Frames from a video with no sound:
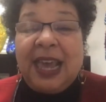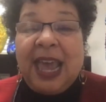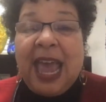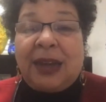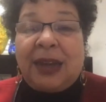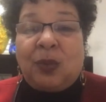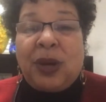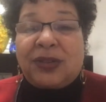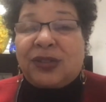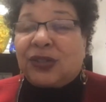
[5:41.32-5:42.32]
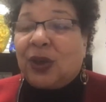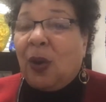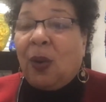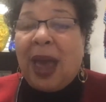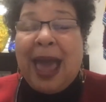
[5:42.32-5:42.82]
And we are
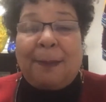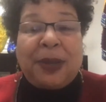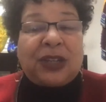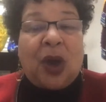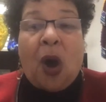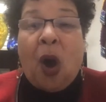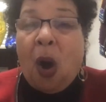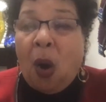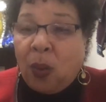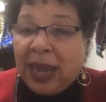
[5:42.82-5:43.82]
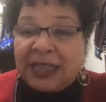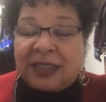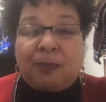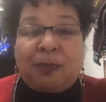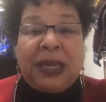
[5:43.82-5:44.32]
so happy to
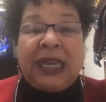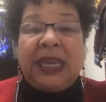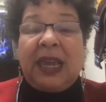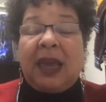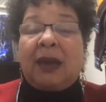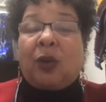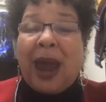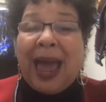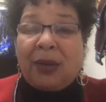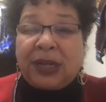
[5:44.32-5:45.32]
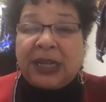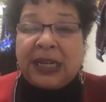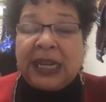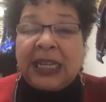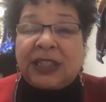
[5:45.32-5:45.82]
always be
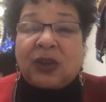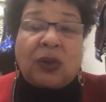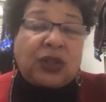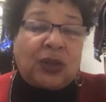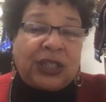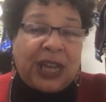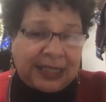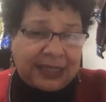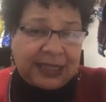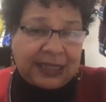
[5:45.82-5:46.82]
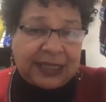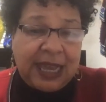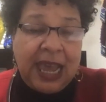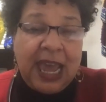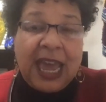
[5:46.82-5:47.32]
grounded in social justice
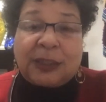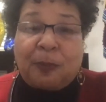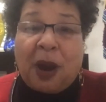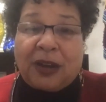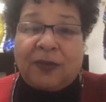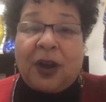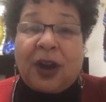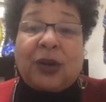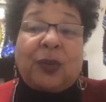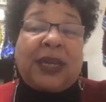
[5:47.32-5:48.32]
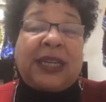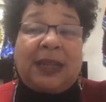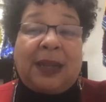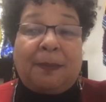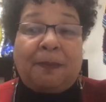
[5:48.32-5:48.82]
as part of our
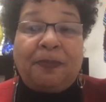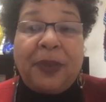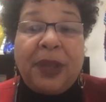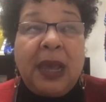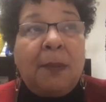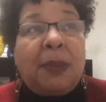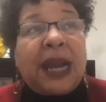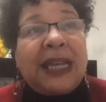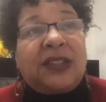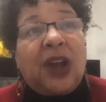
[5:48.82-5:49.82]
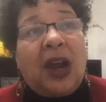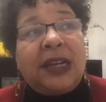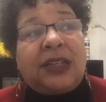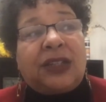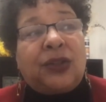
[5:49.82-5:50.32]
curriculum. But I
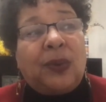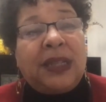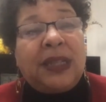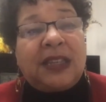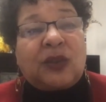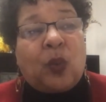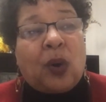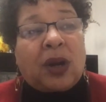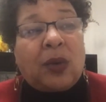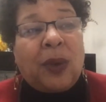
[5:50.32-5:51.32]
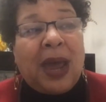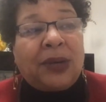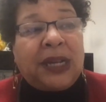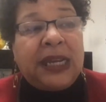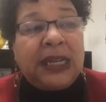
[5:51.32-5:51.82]
started doing this work
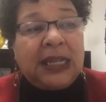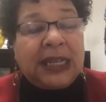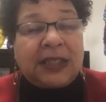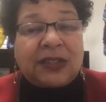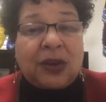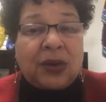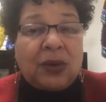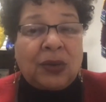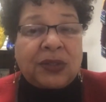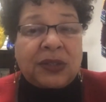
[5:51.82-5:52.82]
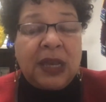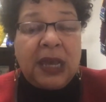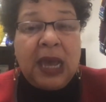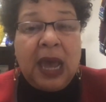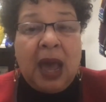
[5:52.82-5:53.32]
around healing circles
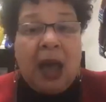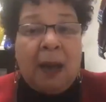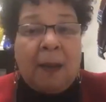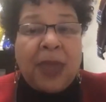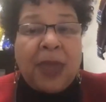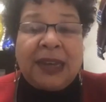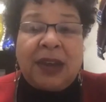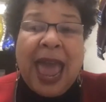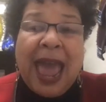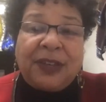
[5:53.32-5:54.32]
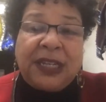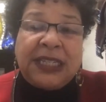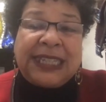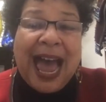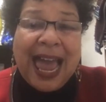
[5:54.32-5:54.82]
and
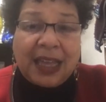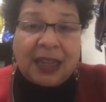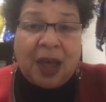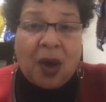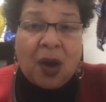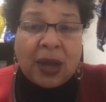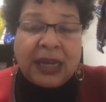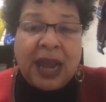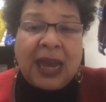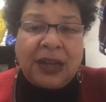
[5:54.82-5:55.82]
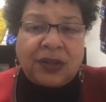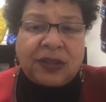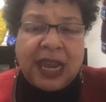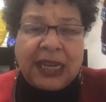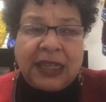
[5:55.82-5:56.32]
having dialogue and
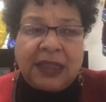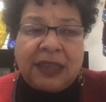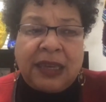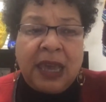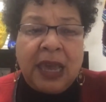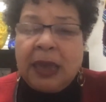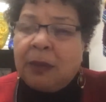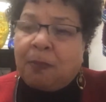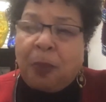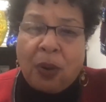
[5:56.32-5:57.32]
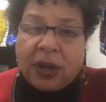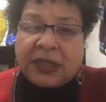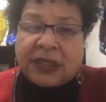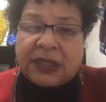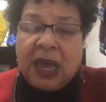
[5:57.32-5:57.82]
understanding the
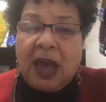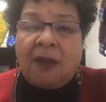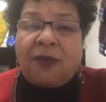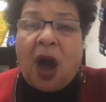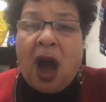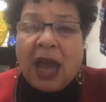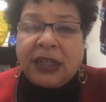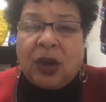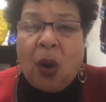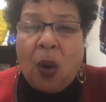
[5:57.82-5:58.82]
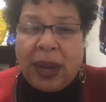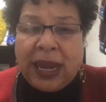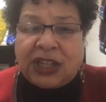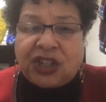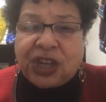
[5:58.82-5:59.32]
importance of
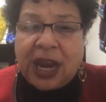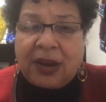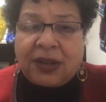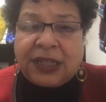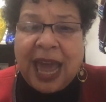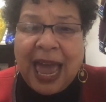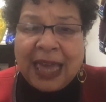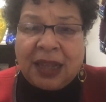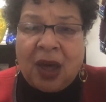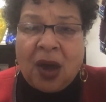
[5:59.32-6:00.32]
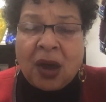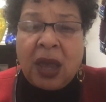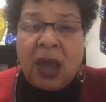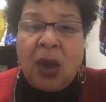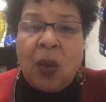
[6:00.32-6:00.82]
ongoing shared dialogue
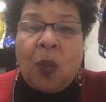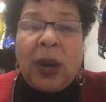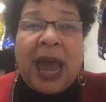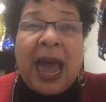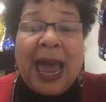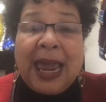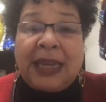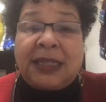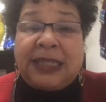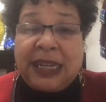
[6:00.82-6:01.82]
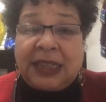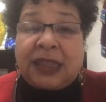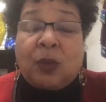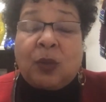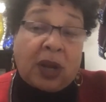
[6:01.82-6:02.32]
when I did
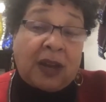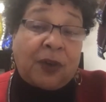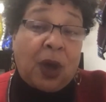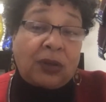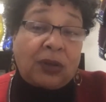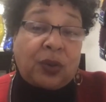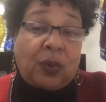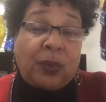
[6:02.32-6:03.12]
the work of cultural